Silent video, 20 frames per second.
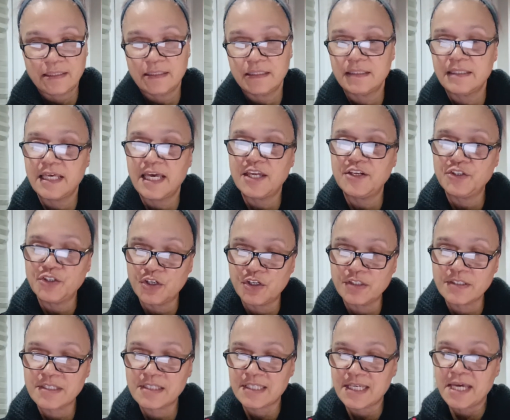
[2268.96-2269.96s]
They're
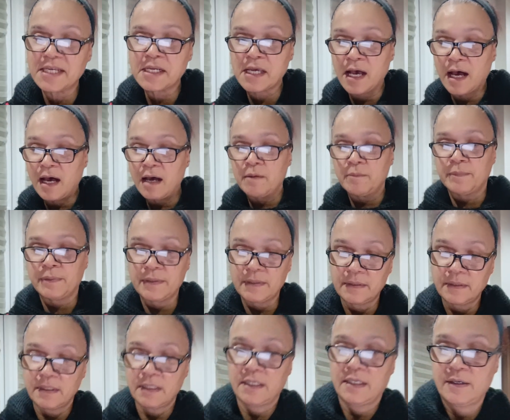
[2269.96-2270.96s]
not set up.
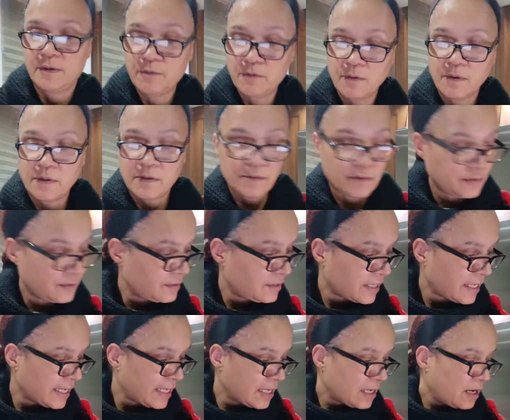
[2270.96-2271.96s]

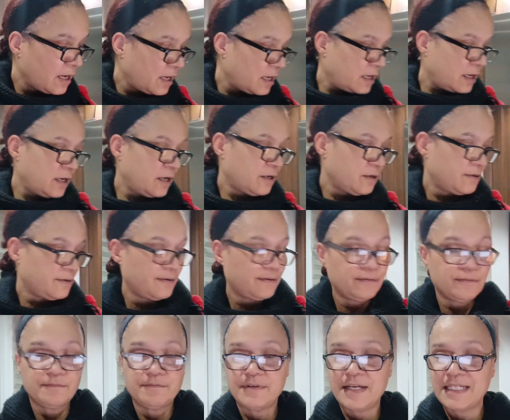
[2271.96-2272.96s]
They are
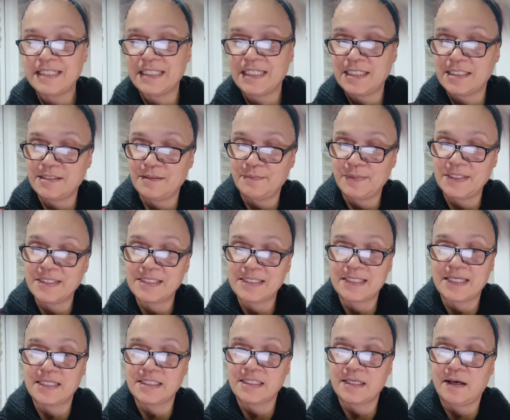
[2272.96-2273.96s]
ready to be
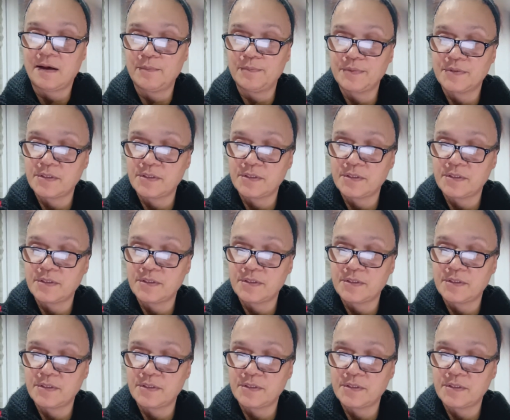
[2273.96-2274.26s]
set up.